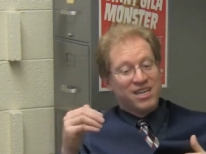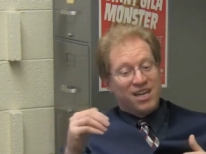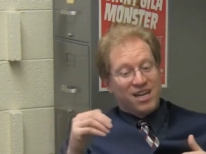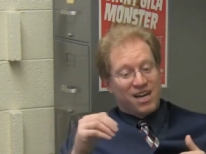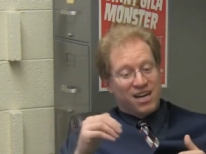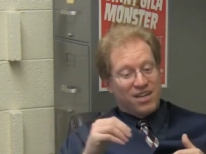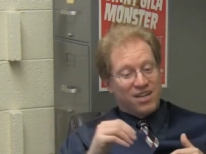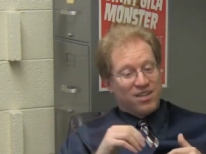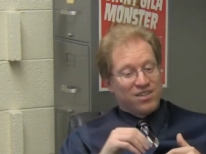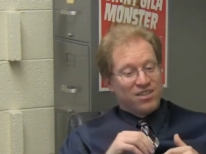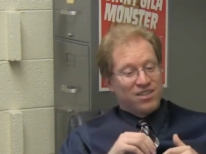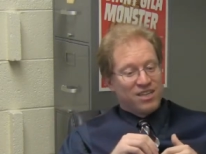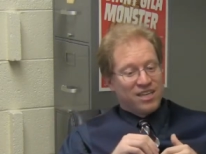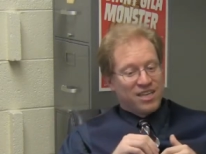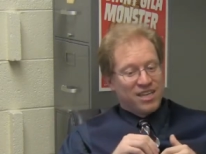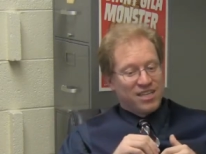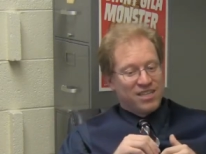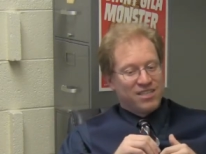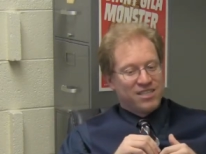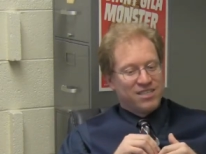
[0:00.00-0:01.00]

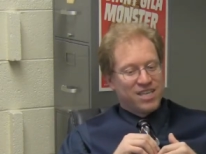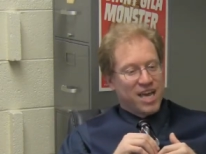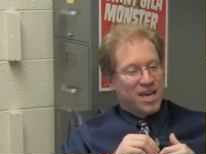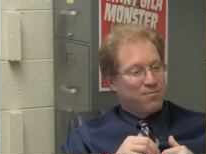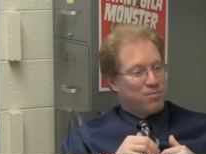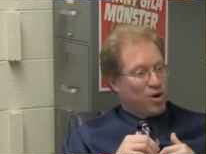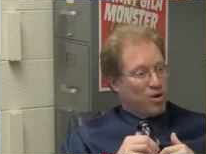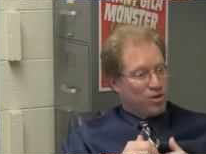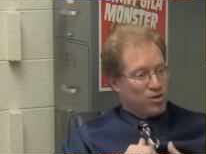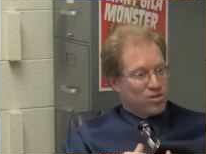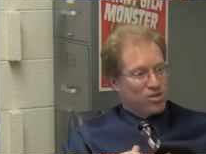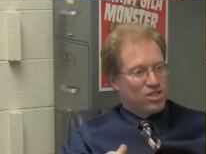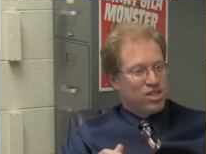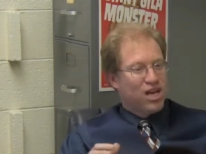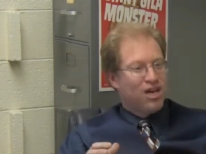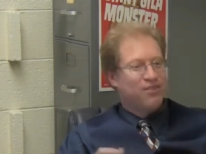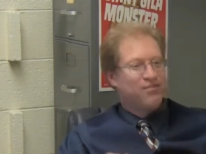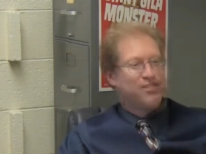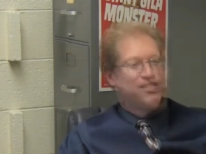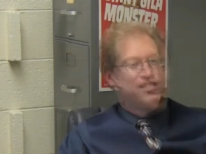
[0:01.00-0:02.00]
a nonpolar
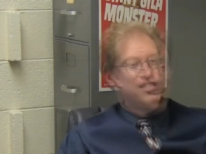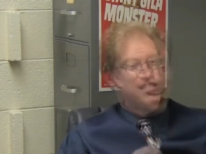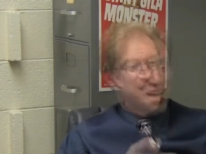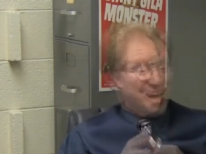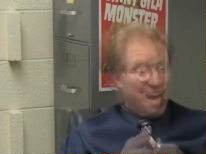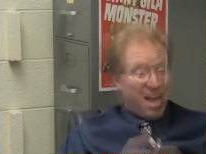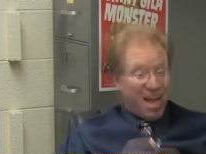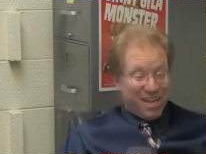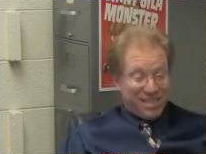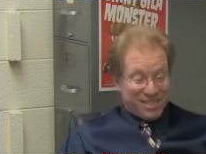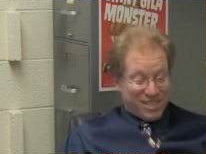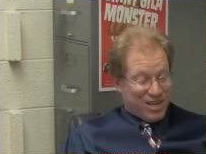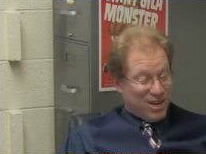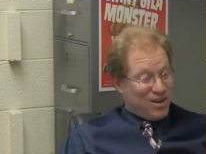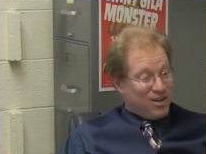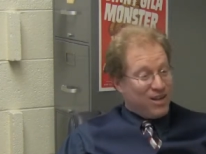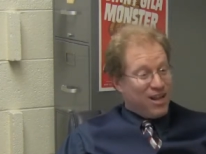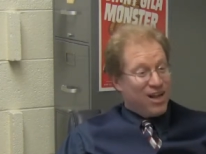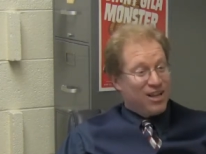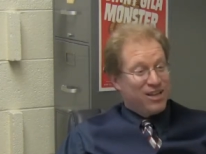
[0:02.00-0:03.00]
solvent. I'd say
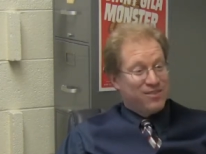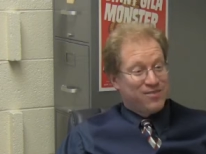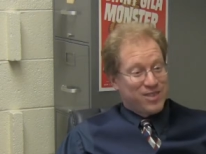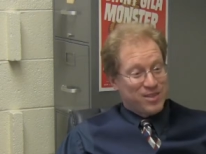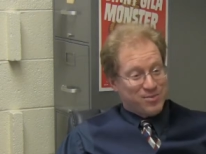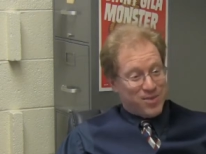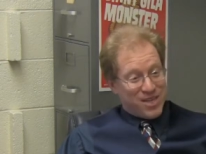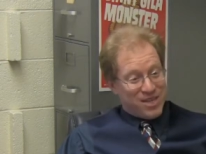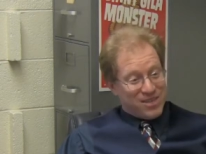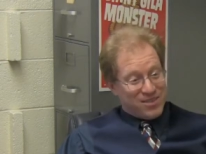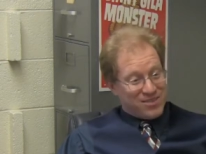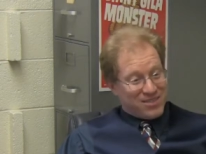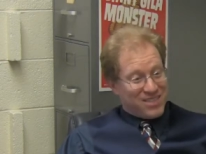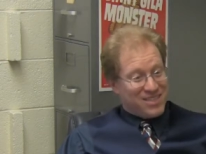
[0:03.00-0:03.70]
all of the above.